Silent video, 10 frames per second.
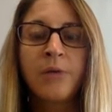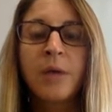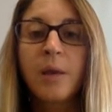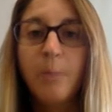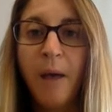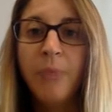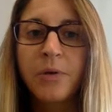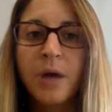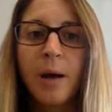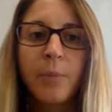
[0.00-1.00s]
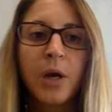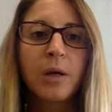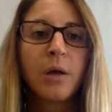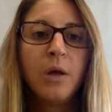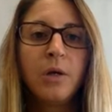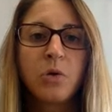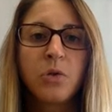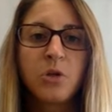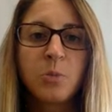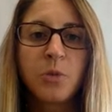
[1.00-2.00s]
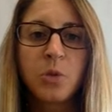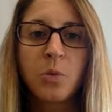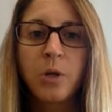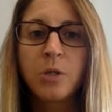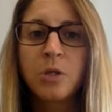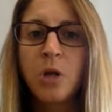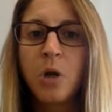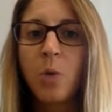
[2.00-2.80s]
about the topic. So this person wanted to know,